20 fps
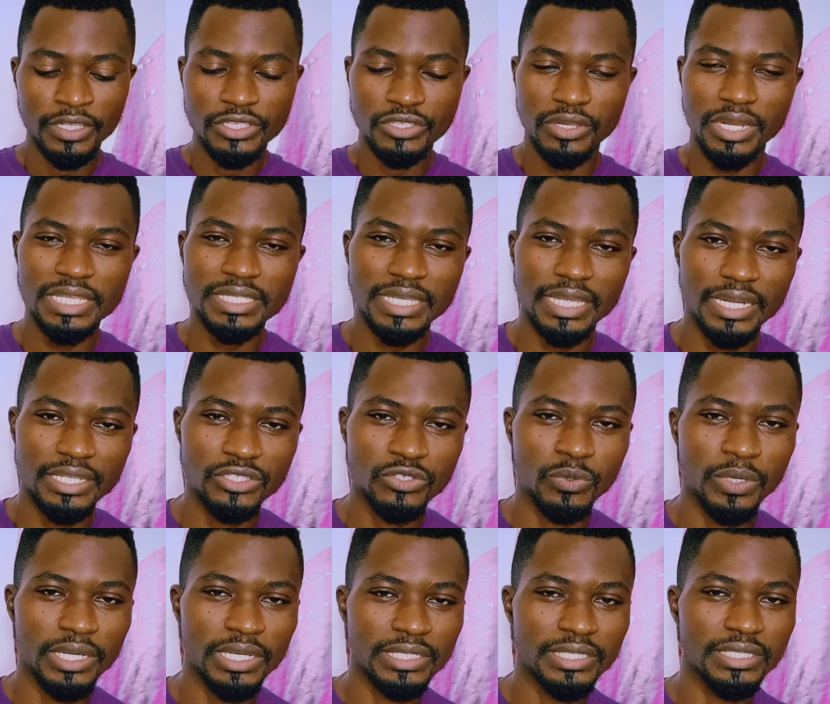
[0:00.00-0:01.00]
So let's get
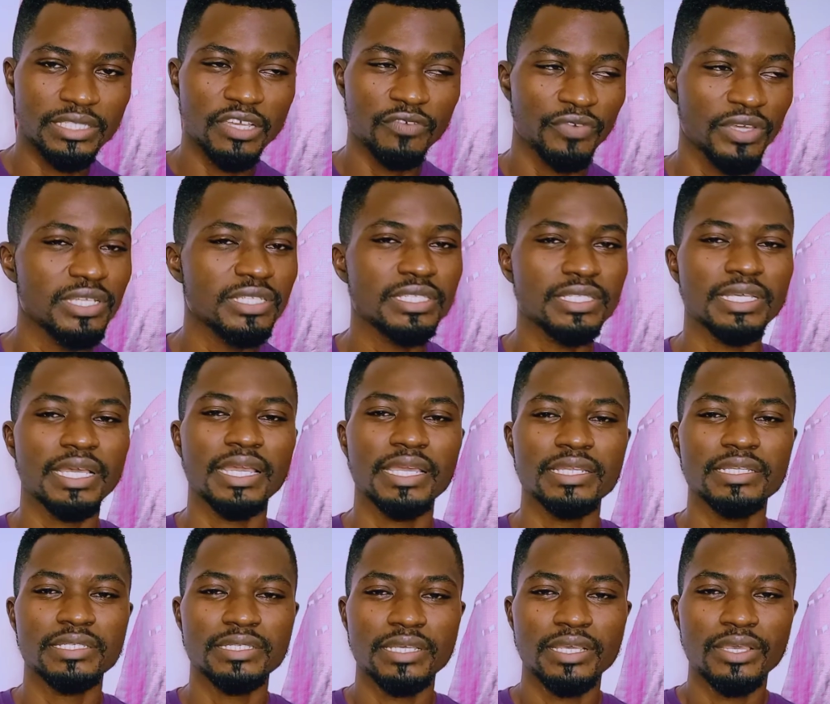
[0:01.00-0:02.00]
into it. 7
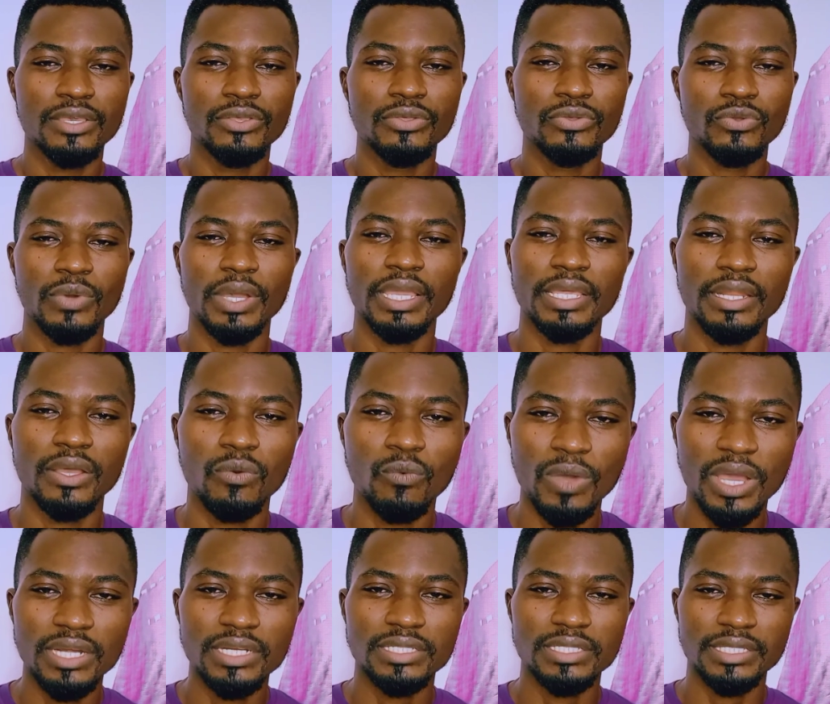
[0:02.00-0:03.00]
signs you are in a
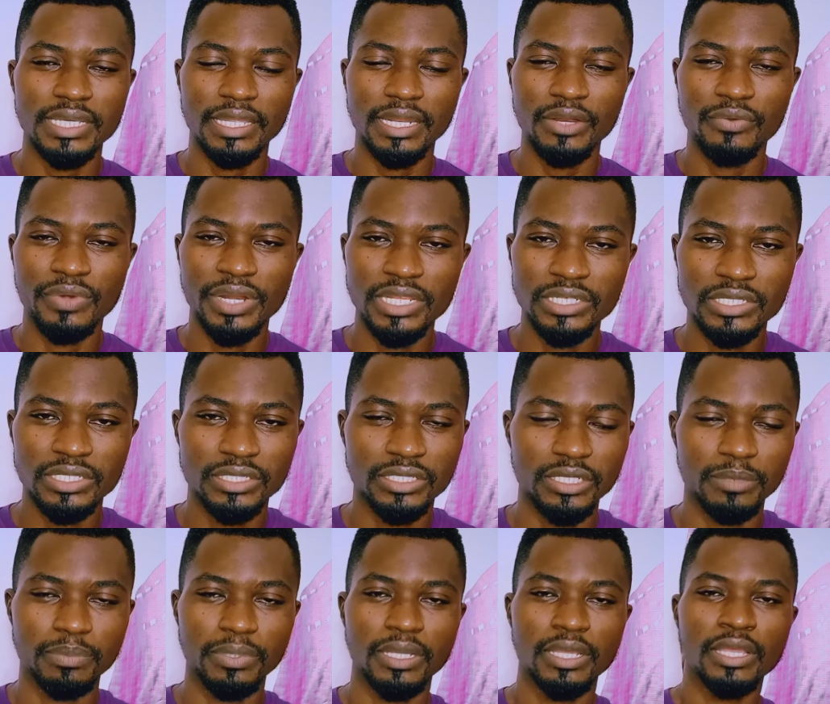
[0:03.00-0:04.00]
one-sided relationship.